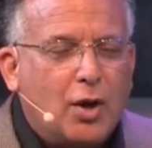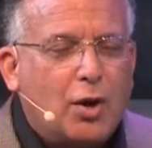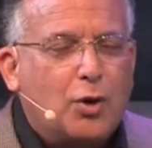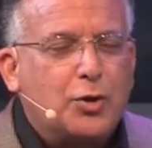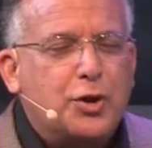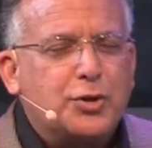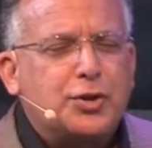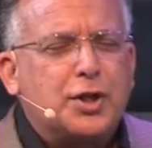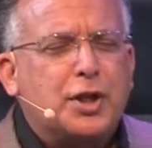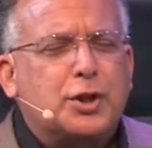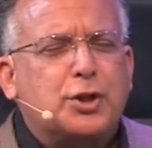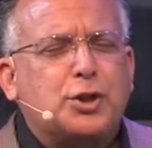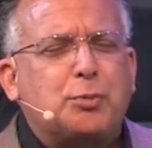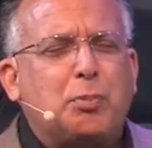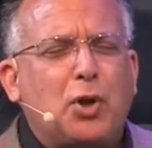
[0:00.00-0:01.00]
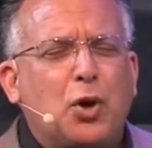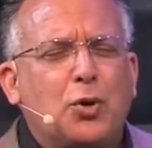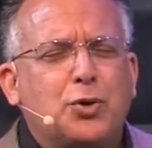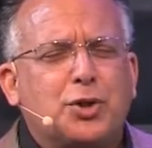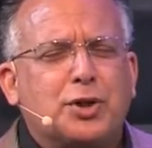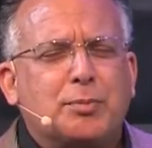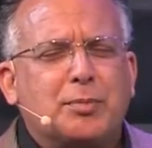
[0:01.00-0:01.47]
oh, there's an
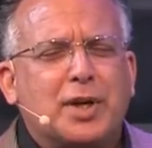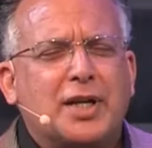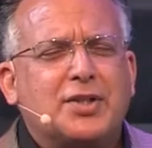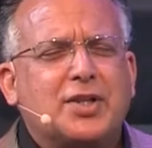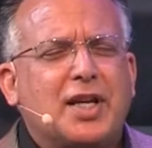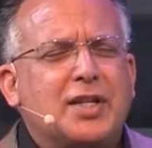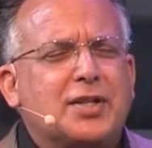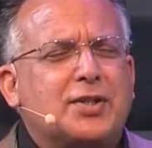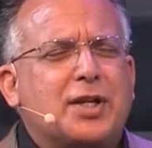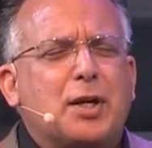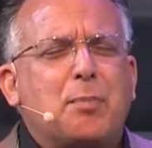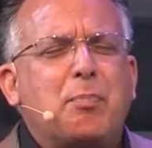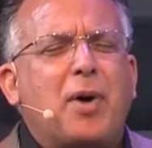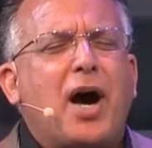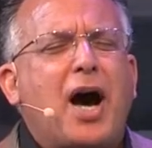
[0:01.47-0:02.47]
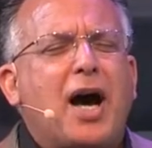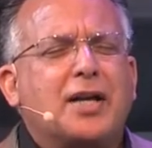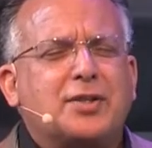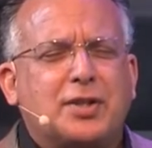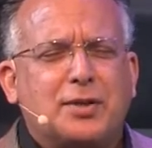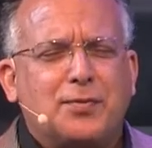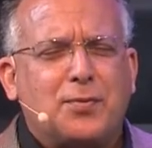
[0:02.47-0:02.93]
explosion, but I say this in a
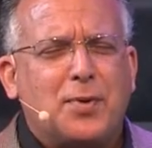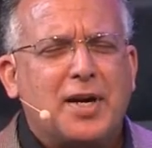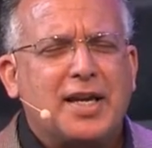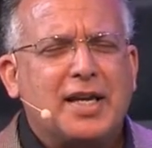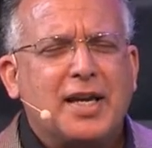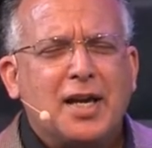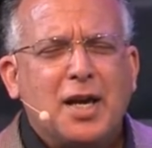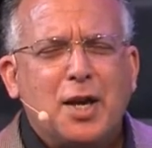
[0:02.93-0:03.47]
positive way,